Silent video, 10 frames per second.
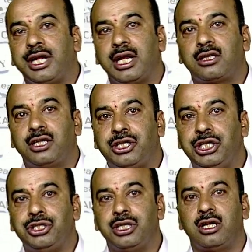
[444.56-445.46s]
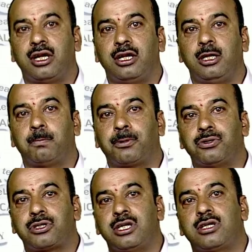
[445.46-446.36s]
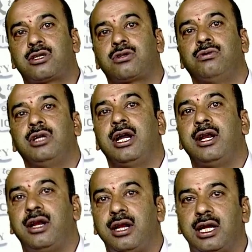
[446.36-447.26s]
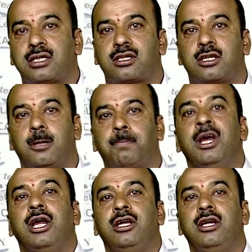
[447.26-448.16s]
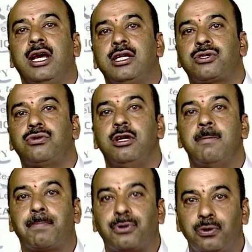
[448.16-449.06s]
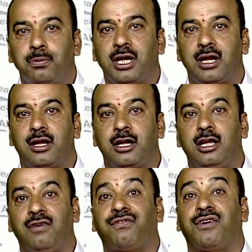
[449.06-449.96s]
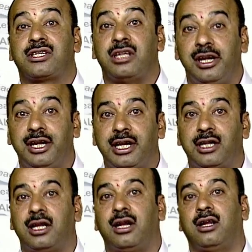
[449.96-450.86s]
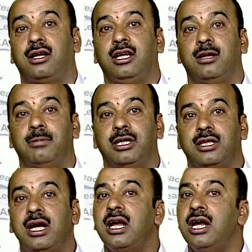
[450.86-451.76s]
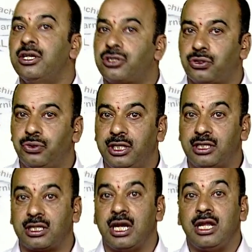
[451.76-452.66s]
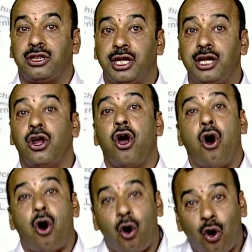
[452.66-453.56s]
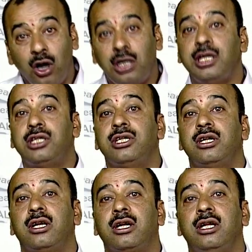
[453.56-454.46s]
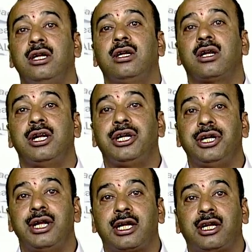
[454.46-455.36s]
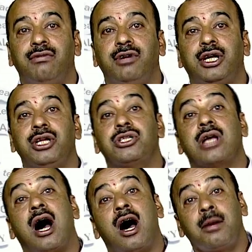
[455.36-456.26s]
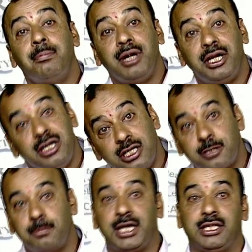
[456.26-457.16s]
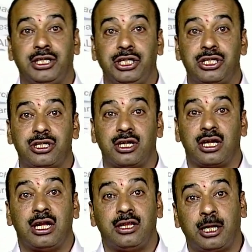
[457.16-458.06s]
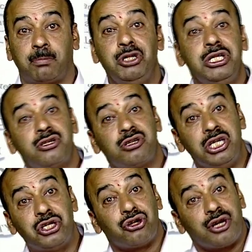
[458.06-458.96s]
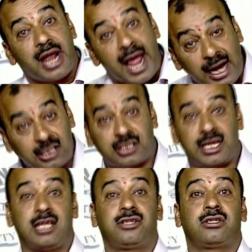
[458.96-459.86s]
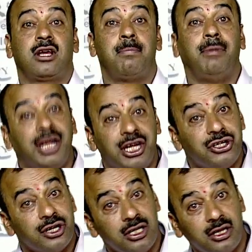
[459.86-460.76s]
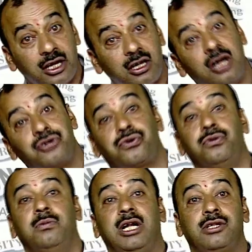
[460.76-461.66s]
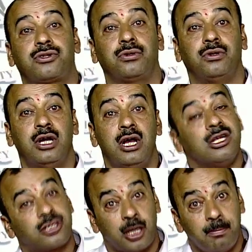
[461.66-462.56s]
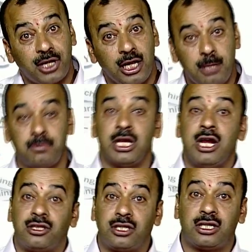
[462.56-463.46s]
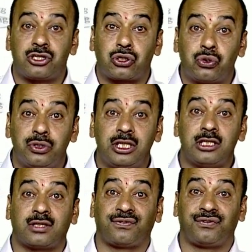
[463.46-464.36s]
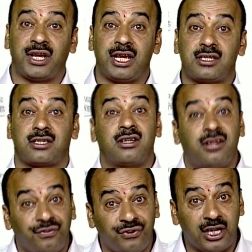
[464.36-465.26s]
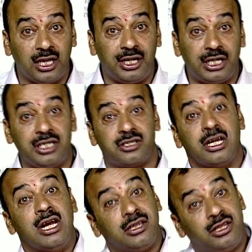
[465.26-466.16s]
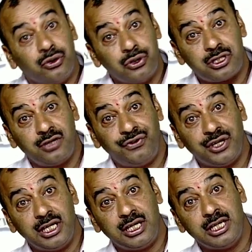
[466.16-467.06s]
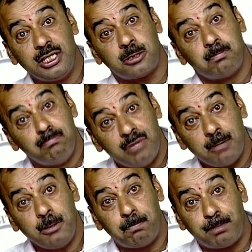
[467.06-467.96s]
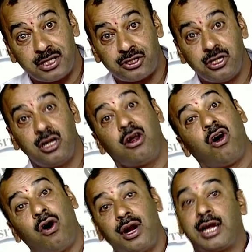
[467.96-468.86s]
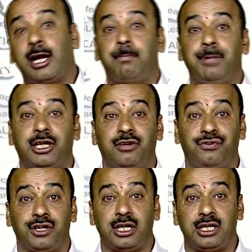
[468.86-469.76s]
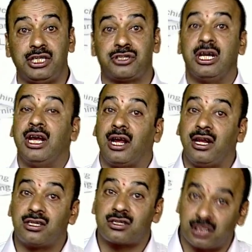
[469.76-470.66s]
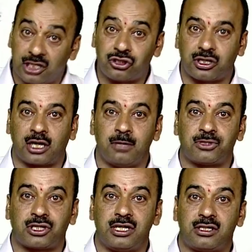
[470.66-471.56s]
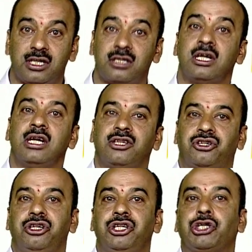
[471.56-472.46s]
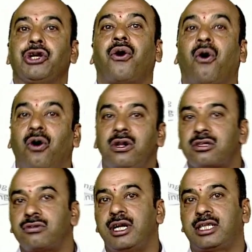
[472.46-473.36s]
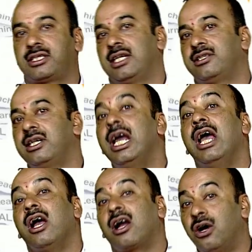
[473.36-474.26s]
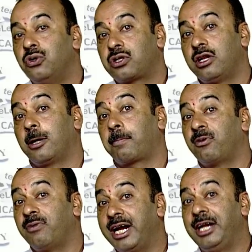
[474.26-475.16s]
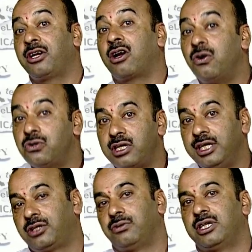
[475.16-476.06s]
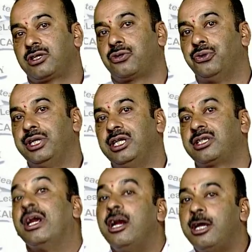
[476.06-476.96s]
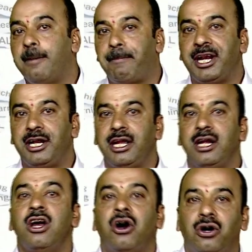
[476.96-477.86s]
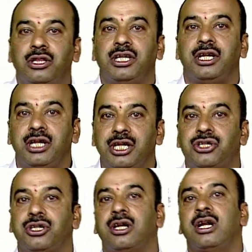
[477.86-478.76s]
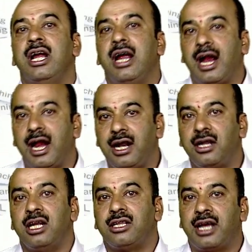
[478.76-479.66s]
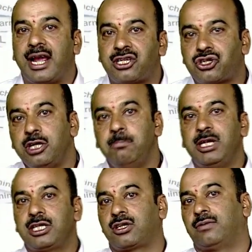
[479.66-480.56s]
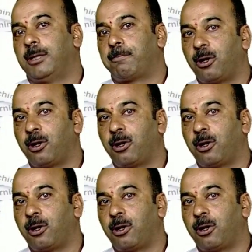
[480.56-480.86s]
take the teaching learning process to the next step. He has to improve the learning, facilitate the learning among the students. Then all teaching learning related activities are managed by the teacher. That means teacher acts as a manager in the classroom also. Sometimes the students face difficulties. Those difficulties may be personal or academic difficulties. In such circumstances, the teacher also acts as a counselor, provide counseling to the students depending on the nature and the extremeness of the